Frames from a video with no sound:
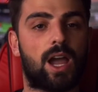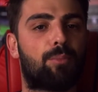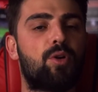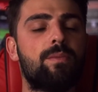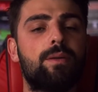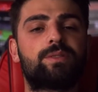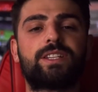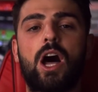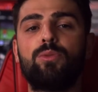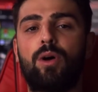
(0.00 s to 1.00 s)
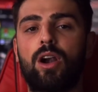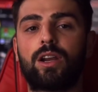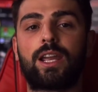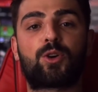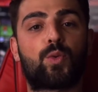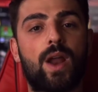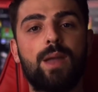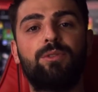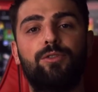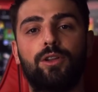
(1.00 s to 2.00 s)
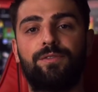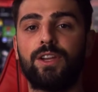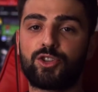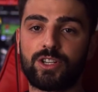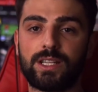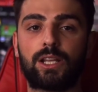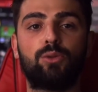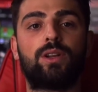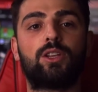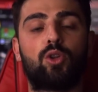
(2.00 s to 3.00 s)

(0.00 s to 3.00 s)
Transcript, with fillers: A premium soundbar crammed full of features including